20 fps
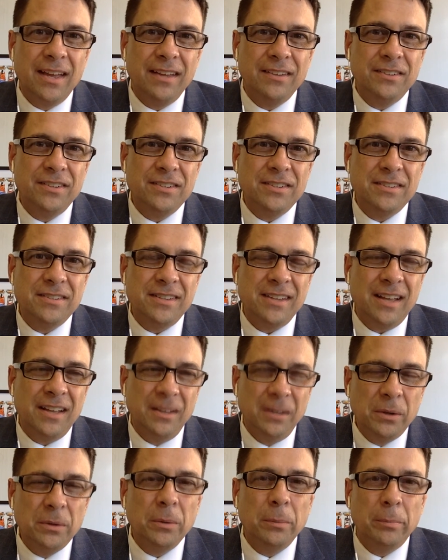just a
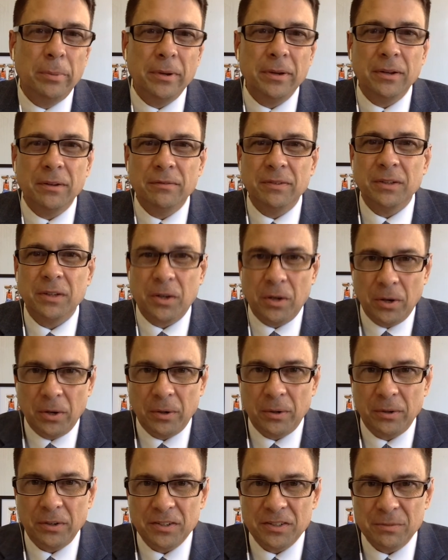little bit of
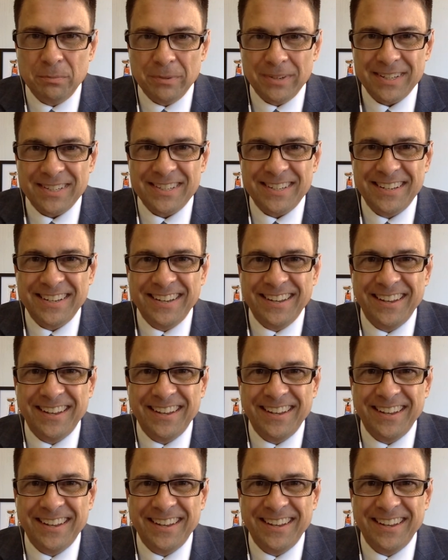encouragement.